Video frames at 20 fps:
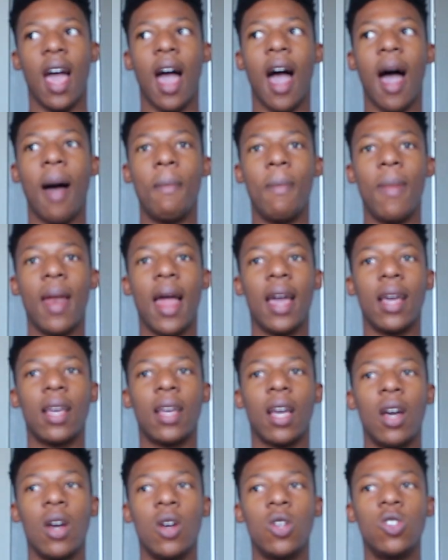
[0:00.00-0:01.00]
I'm like,
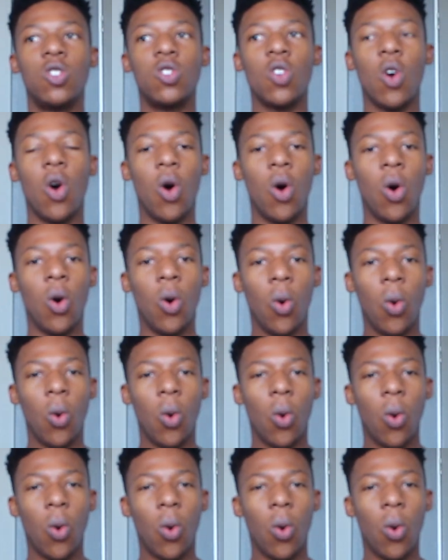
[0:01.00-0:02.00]
so
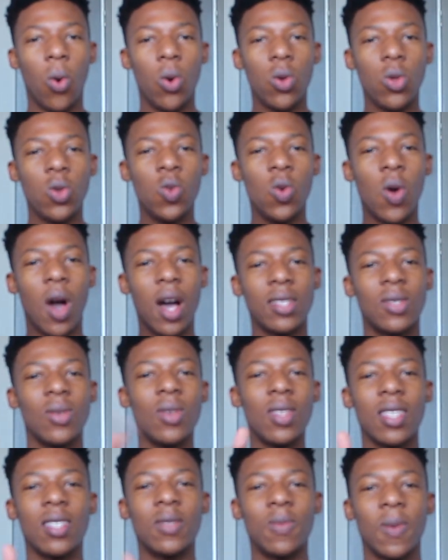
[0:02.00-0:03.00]
you are
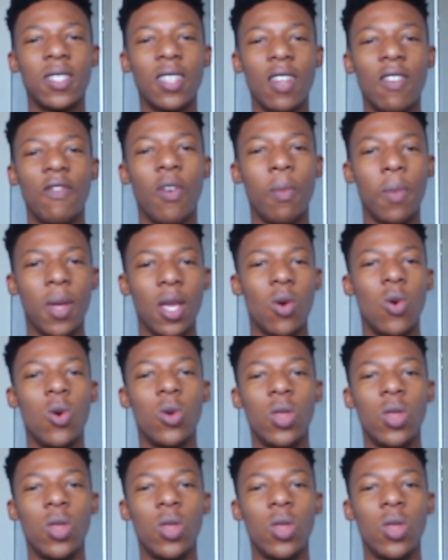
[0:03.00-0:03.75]
suing this person for being